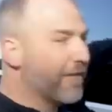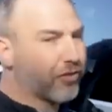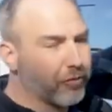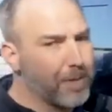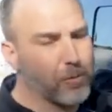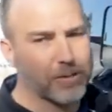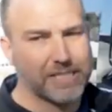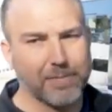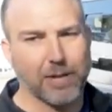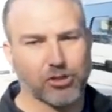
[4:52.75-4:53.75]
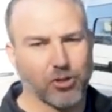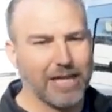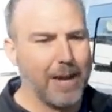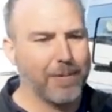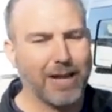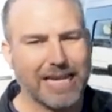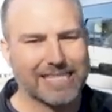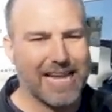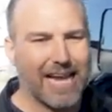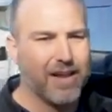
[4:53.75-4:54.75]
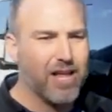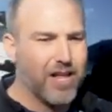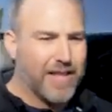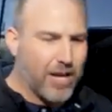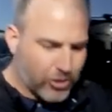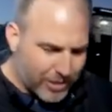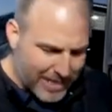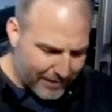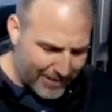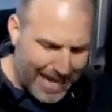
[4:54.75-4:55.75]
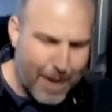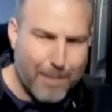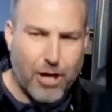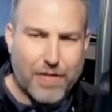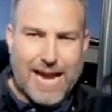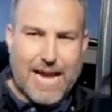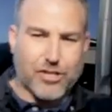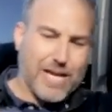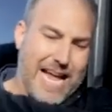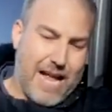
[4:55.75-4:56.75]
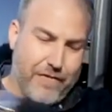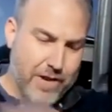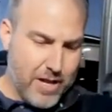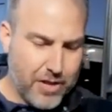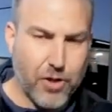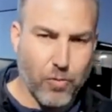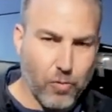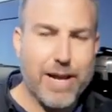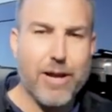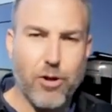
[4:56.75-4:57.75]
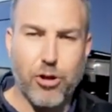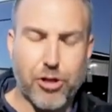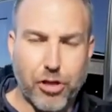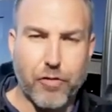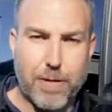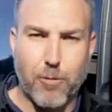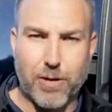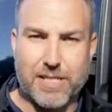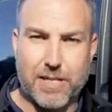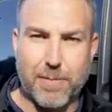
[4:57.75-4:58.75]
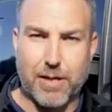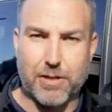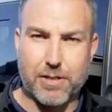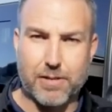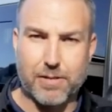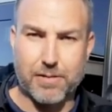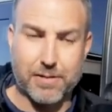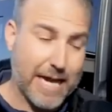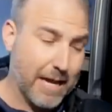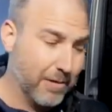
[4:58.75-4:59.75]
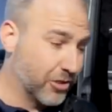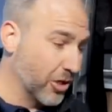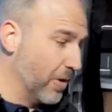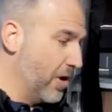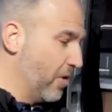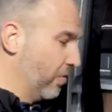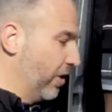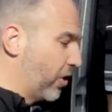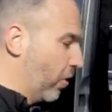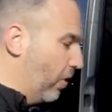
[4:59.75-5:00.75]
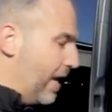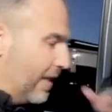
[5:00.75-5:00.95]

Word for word: have three-point seat belts. So a lot of people ask okay. that. They don't just have a lap belt. They actually have the real three-point seat belt. Oh, okay. Yeah. So really cool.